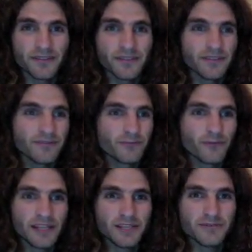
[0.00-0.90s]
what
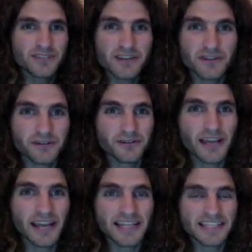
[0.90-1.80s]
you do, and I
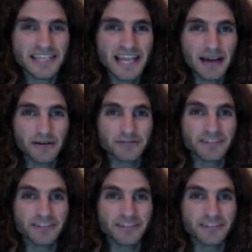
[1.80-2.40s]
see how